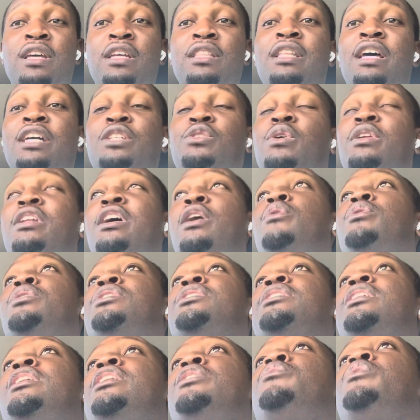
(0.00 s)
That's what I was
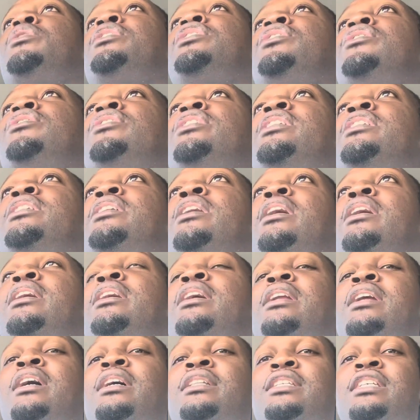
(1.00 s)
saying. When you're in
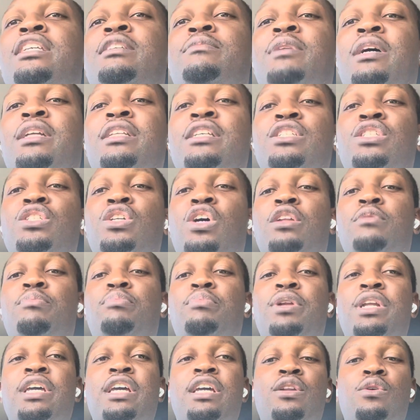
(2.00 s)
a team that is not
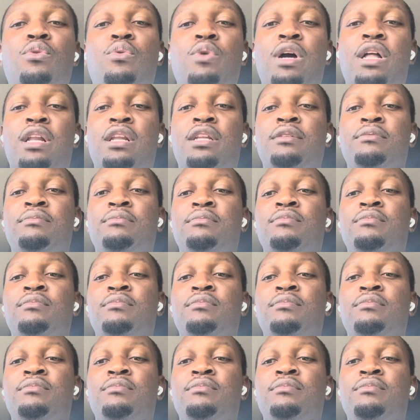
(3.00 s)
playing well,